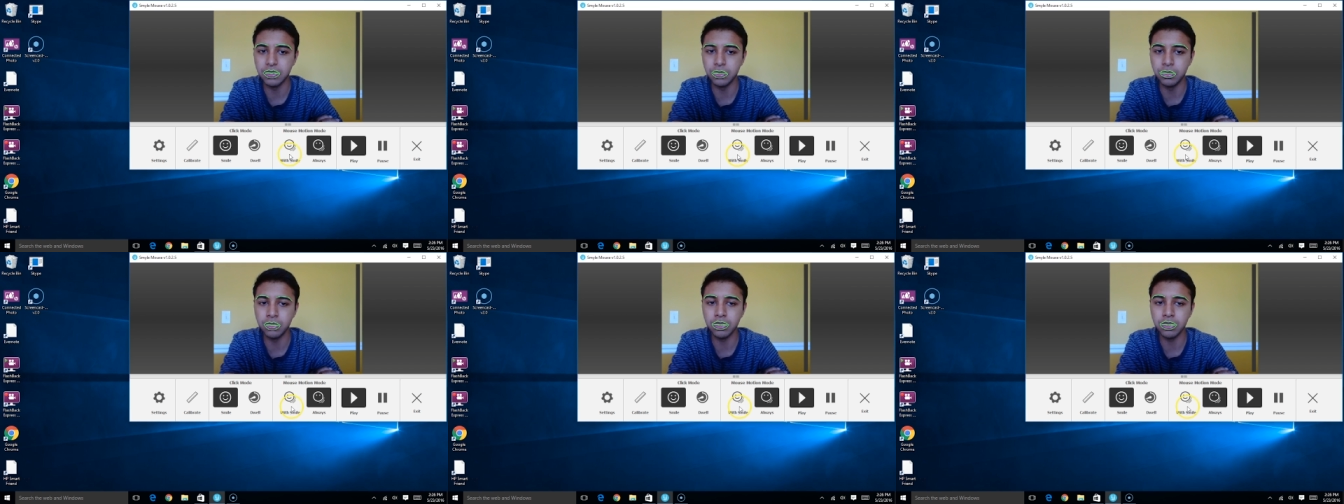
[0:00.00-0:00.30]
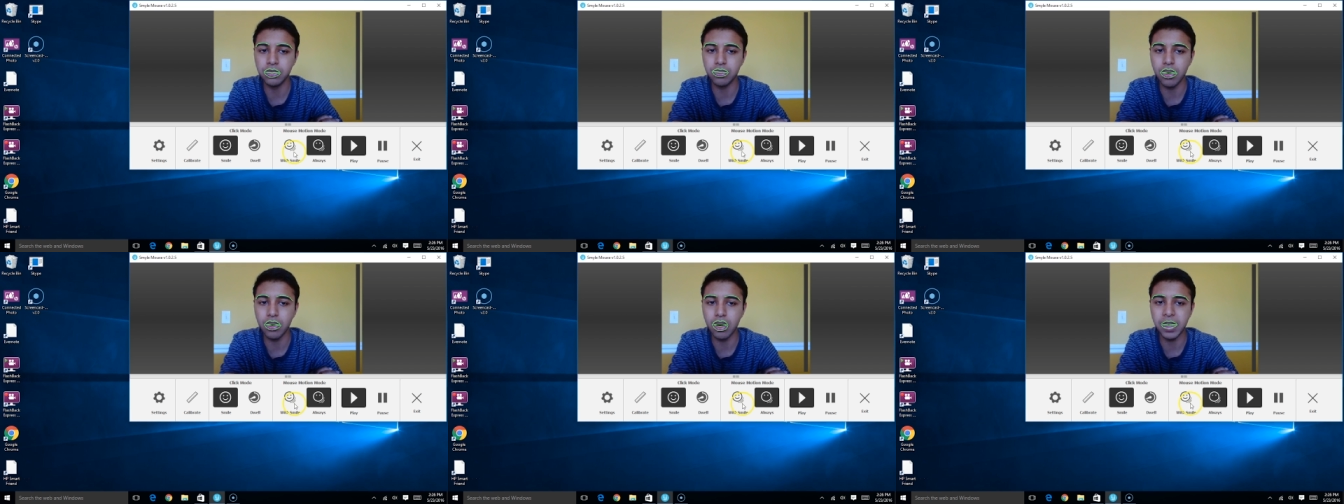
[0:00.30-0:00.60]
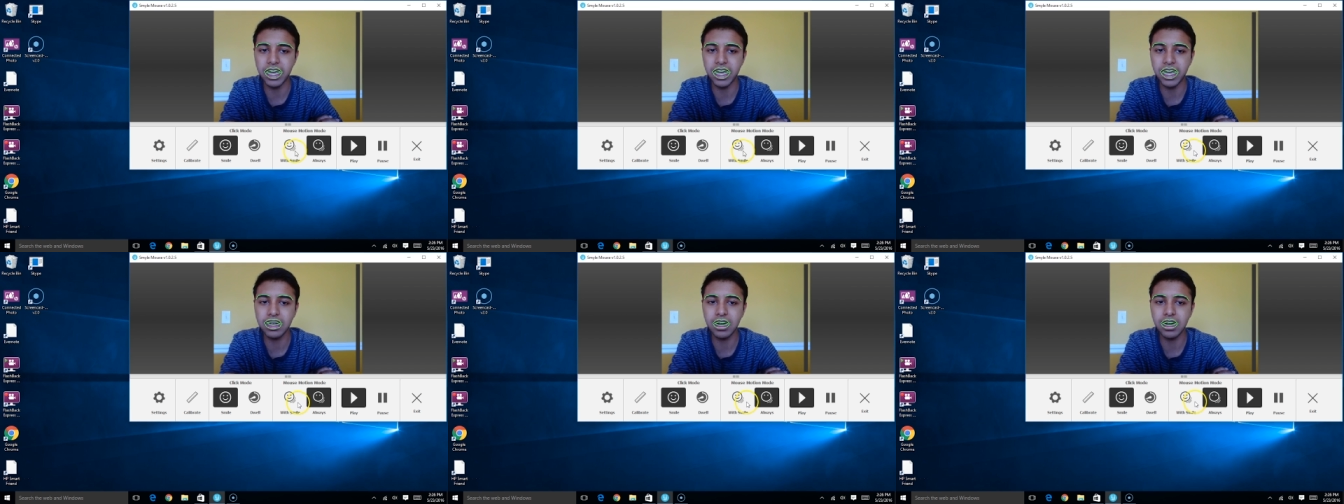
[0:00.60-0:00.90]
Google
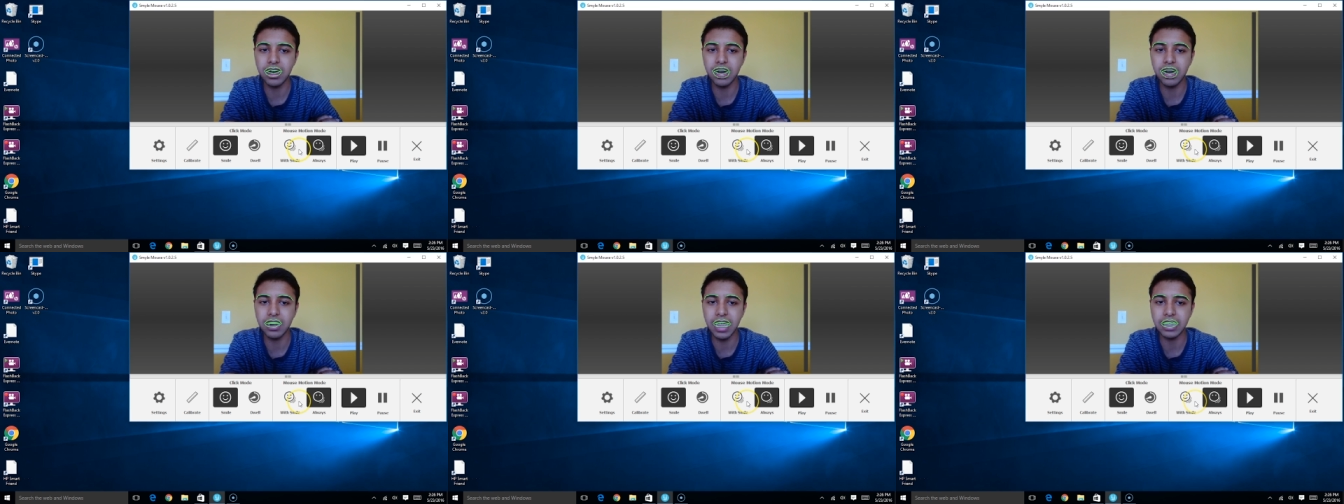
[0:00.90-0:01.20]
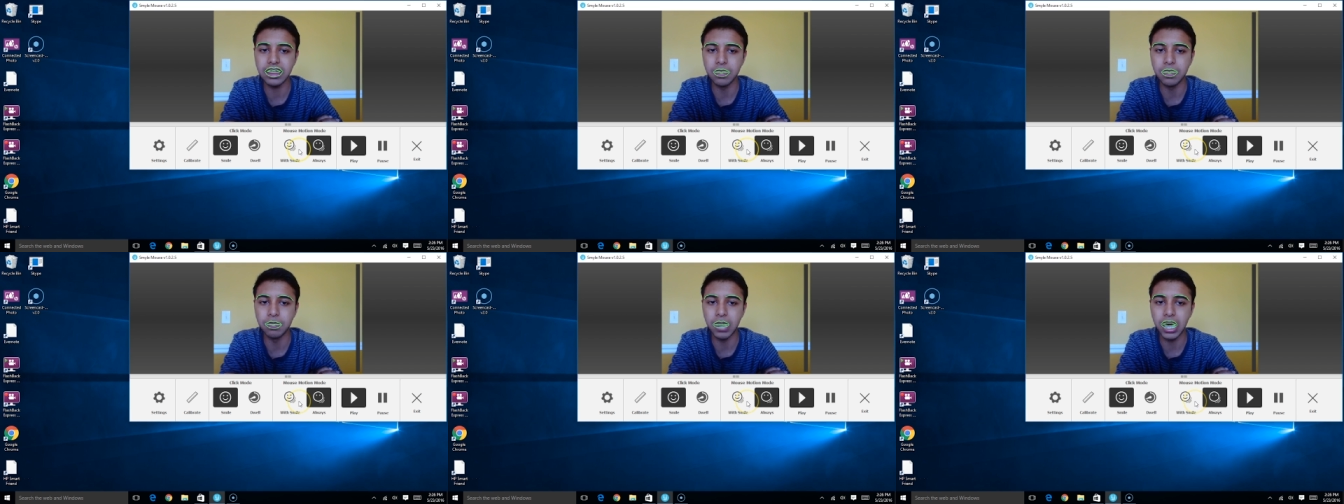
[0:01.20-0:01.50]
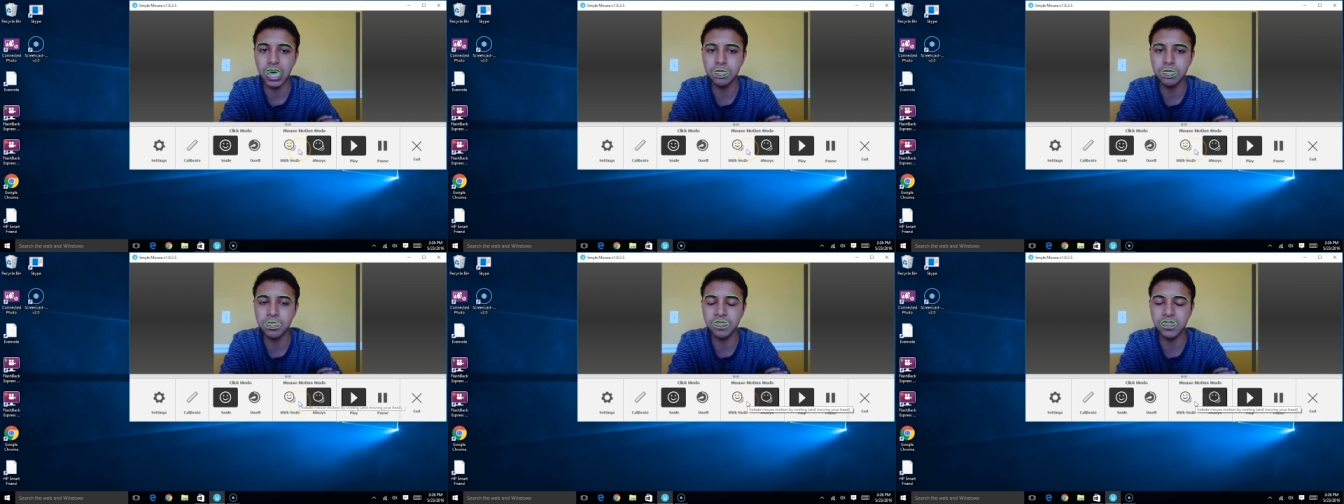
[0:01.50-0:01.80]
Chrome icon at the
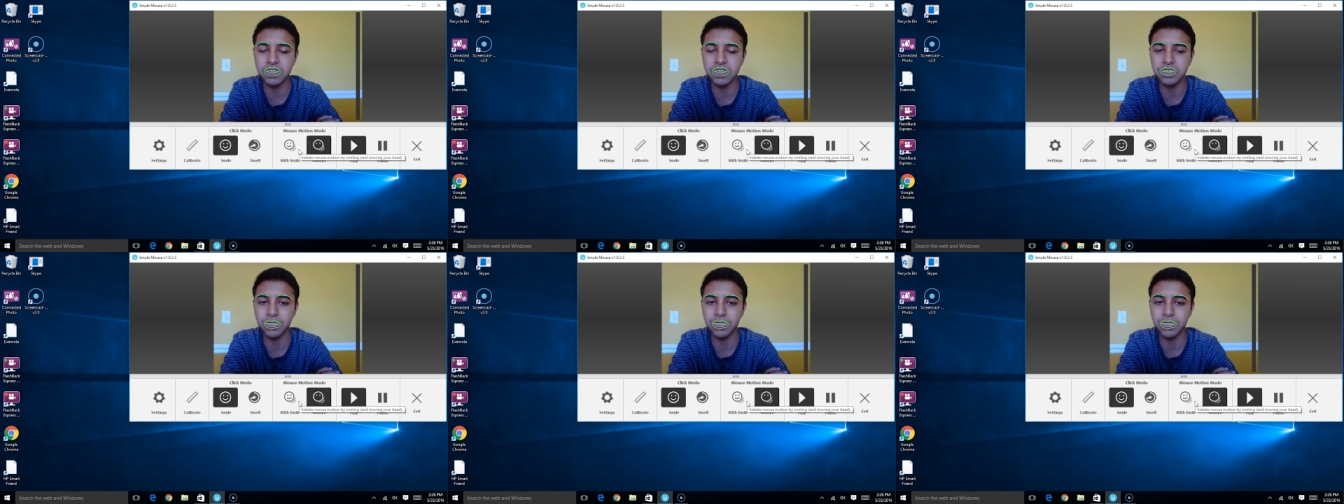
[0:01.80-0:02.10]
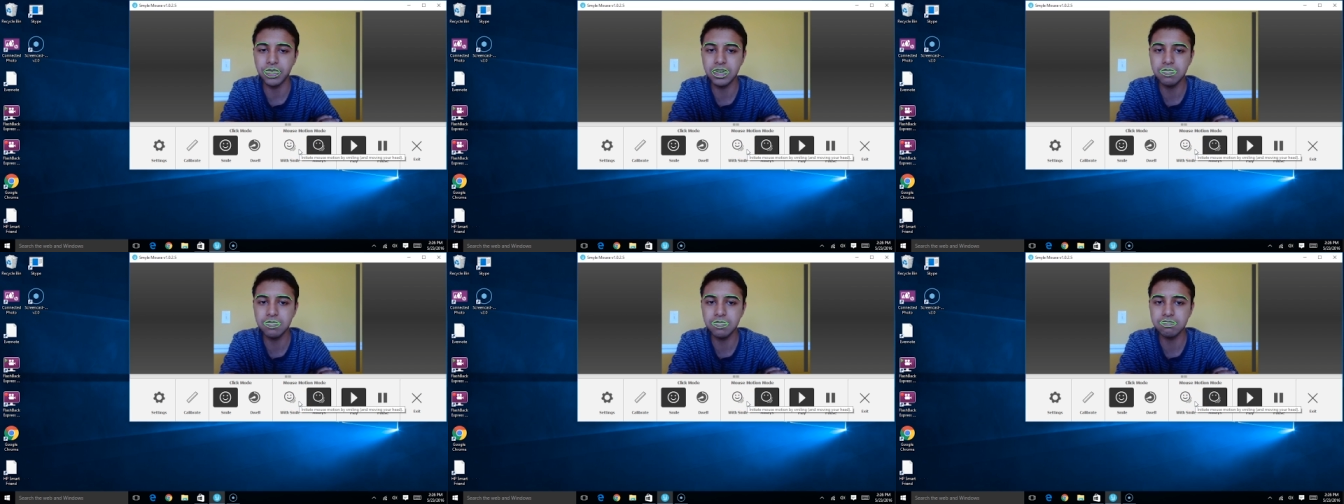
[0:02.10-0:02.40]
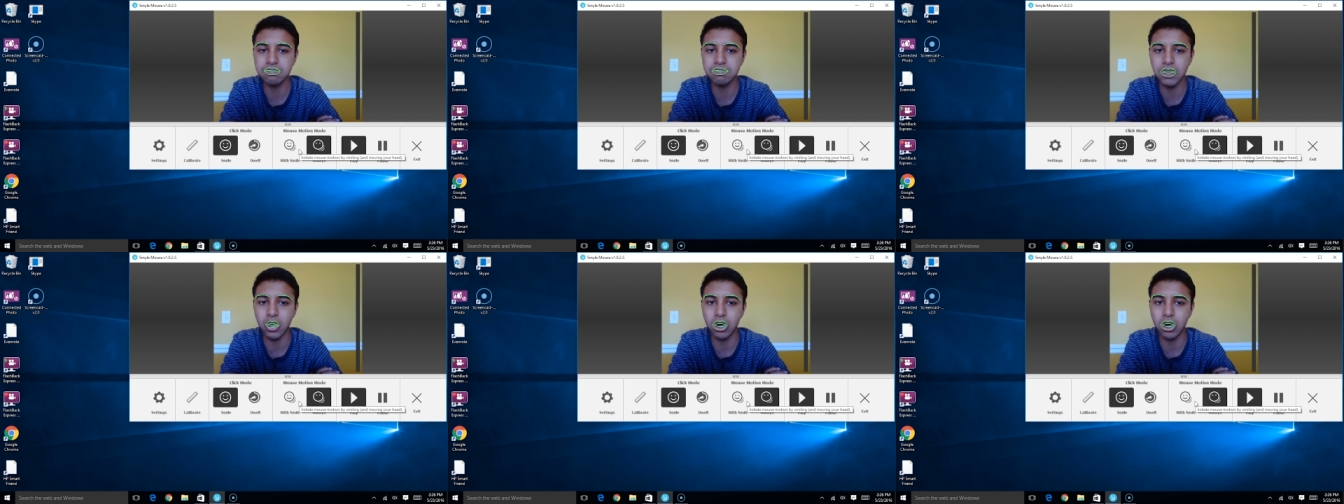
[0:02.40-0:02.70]
bottom of the screen,